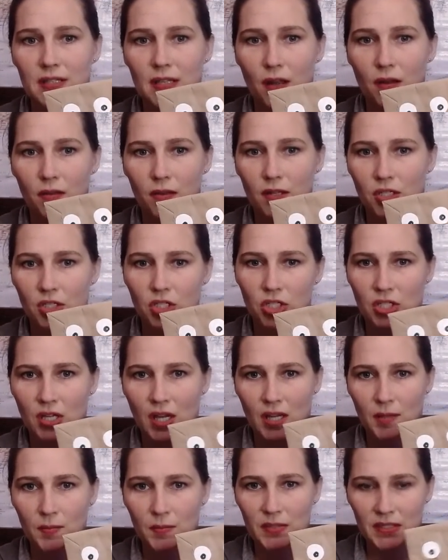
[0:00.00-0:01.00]
out the
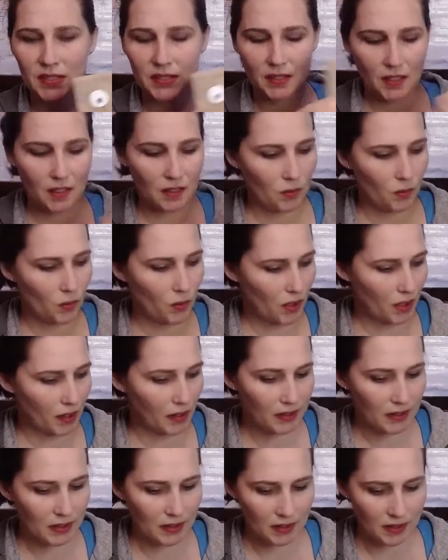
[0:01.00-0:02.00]
shapes that you
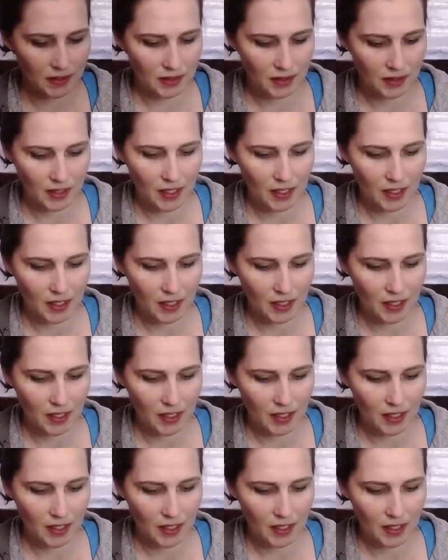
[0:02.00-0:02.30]
want,